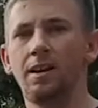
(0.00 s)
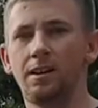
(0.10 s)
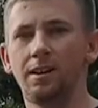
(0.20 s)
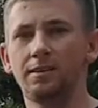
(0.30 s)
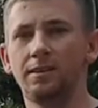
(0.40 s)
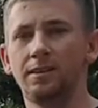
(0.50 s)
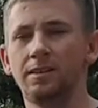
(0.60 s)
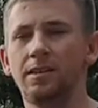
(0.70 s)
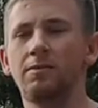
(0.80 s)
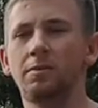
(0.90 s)
Hey guys,
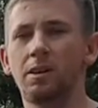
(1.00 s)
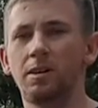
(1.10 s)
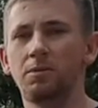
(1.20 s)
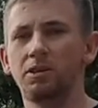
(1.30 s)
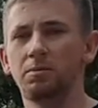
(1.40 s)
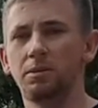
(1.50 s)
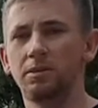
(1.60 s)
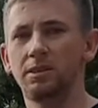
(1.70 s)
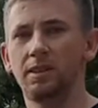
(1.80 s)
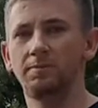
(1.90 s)
Tim from Car Addict
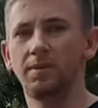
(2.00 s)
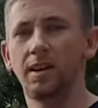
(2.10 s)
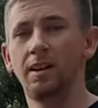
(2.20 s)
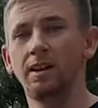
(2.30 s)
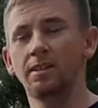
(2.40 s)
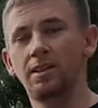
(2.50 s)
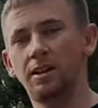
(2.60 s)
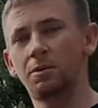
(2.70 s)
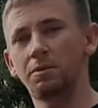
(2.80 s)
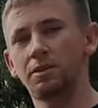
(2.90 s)
Motorsports here.
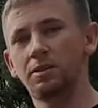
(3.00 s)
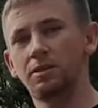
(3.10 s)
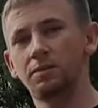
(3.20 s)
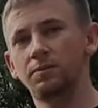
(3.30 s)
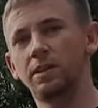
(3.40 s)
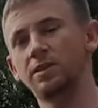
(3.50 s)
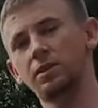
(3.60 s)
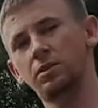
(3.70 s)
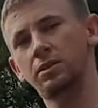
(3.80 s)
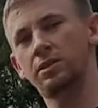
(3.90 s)
Today what we're going to do is a
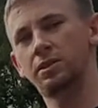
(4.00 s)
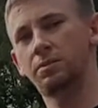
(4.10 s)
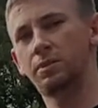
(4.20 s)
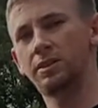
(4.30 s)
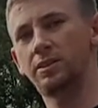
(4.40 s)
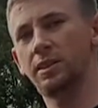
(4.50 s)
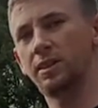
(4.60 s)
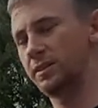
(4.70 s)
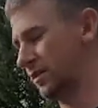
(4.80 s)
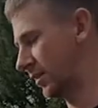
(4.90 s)
coolant system pressure
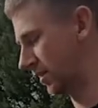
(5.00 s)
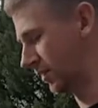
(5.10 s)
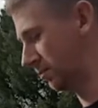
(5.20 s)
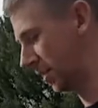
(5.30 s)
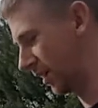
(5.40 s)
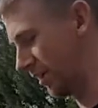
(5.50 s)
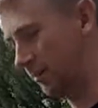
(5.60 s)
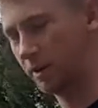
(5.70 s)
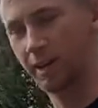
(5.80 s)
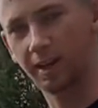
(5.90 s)
test on this Bug IWRX.
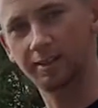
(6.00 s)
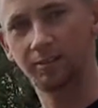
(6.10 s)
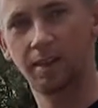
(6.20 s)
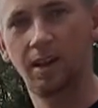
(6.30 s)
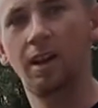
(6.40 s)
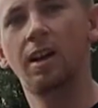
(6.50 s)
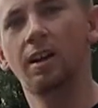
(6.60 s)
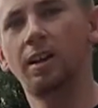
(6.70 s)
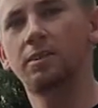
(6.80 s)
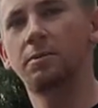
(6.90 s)
WRX.
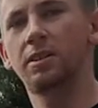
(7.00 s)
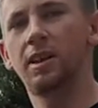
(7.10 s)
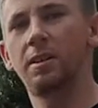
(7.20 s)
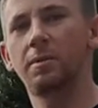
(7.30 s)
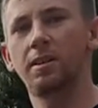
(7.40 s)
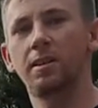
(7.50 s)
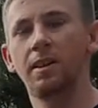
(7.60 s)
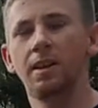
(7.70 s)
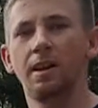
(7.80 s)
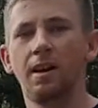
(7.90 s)
Customer came in
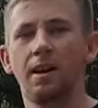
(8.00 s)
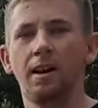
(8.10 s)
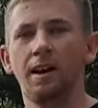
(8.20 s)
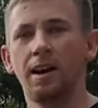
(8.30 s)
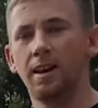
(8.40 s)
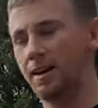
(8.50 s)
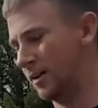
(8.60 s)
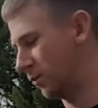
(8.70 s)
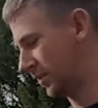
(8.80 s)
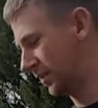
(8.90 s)
and
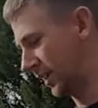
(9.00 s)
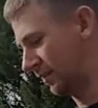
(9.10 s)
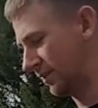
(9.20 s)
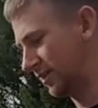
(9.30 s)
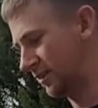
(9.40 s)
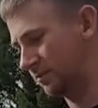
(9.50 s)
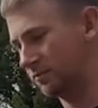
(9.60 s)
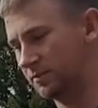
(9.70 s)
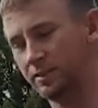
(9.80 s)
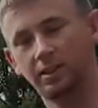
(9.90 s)
uh, wants to have a system
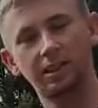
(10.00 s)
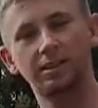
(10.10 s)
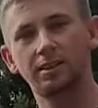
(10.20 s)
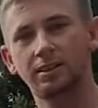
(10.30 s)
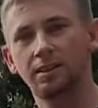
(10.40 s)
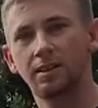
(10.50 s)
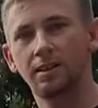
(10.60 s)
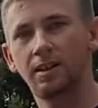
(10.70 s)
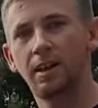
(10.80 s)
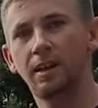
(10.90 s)
tested.
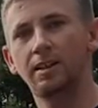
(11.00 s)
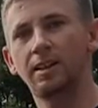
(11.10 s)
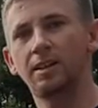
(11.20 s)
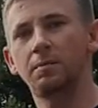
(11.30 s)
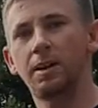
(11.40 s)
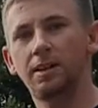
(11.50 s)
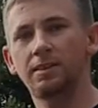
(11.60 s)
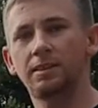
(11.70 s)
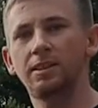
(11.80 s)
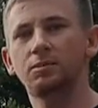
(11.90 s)
He had a leak in the
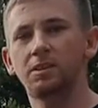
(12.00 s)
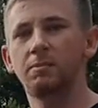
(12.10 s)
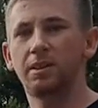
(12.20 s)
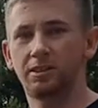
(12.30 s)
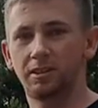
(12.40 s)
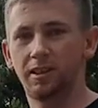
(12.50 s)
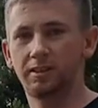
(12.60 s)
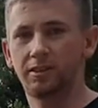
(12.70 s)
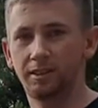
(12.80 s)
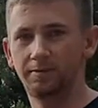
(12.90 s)
past. He just wants to make sure that
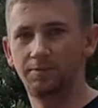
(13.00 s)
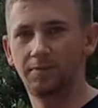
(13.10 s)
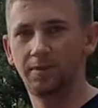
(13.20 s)
it's good.